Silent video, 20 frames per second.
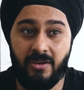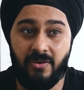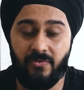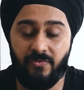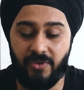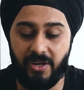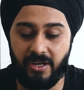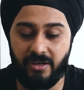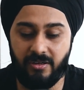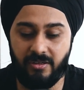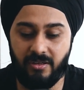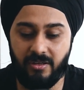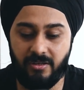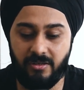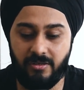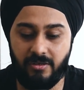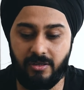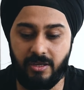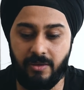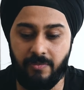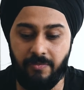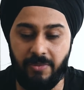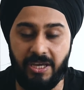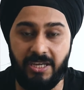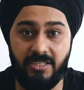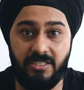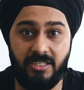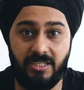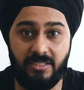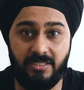where the
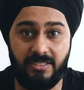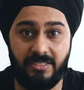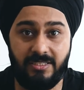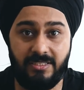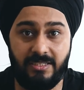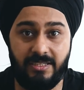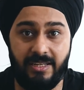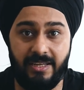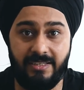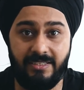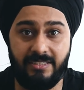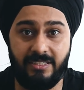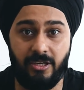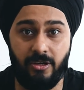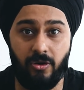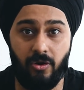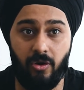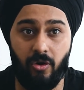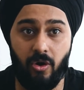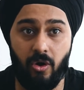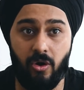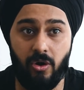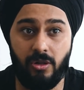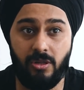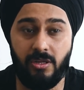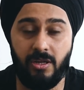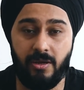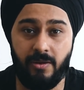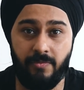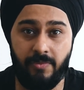images, let's say all
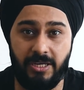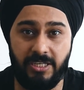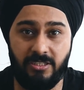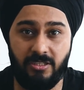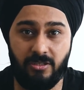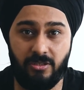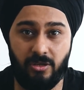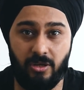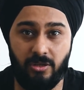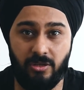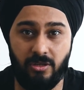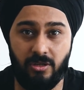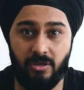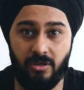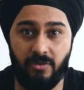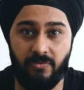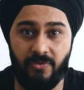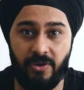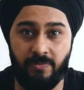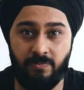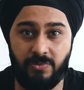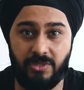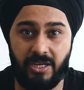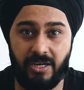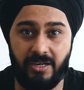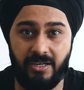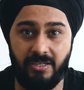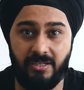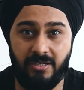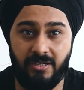the images on the
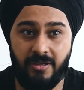website,